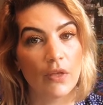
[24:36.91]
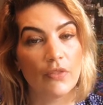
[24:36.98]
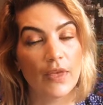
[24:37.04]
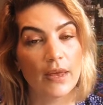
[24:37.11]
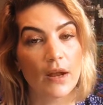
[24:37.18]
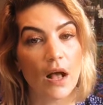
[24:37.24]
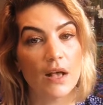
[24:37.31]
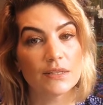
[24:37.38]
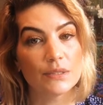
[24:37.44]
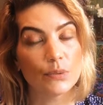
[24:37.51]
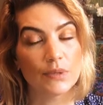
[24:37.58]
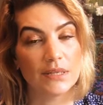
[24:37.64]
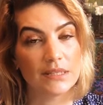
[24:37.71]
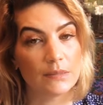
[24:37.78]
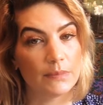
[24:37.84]
that also
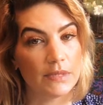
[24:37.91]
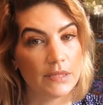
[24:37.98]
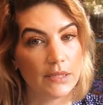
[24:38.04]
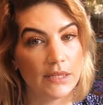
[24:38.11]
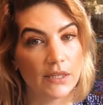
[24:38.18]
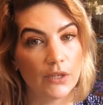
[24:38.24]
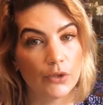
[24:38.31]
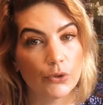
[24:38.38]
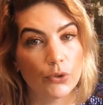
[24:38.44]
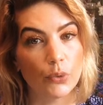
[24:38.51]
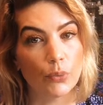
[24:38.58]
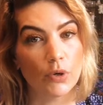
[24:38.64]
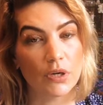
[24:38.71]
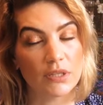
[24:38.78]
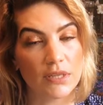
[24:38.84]
need to be healed or
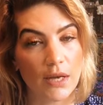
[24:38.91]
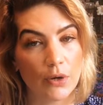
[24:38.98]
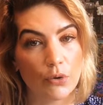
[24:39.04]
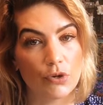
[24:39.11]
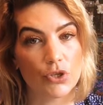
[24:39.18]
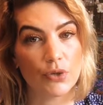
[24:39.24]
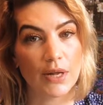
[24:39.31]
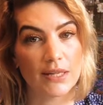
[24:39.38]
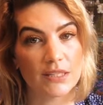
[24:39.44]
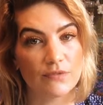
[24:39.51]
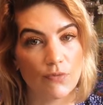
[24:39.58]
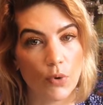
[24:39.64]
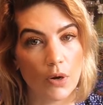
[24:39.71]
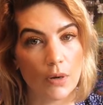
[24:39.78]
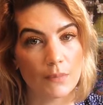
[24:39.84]
worked on or
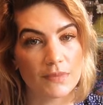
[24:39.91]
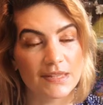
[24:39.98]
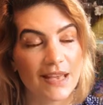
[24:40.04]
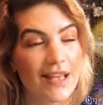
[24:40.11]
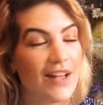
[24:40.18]
transformed.